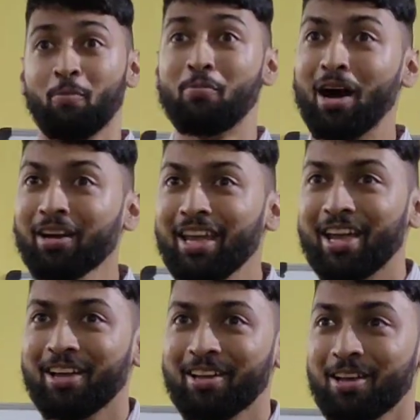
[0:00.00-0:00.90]

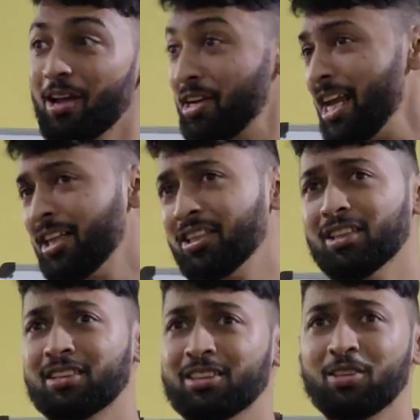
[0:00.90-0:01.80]
bunking,
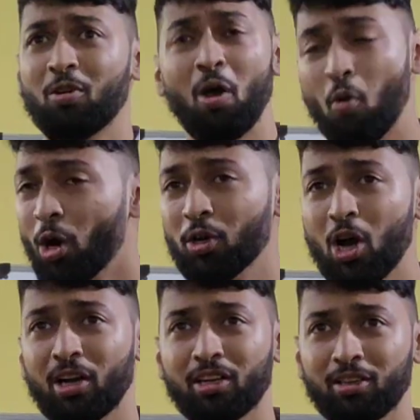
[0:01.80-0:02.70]
teachers, and
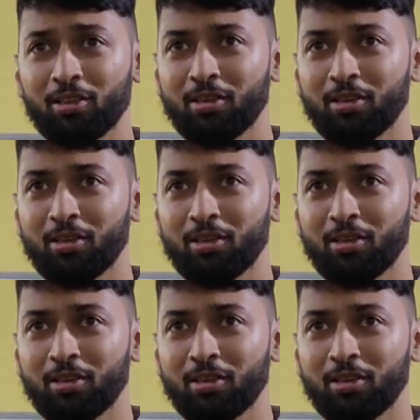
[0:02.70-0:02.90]
whatnot.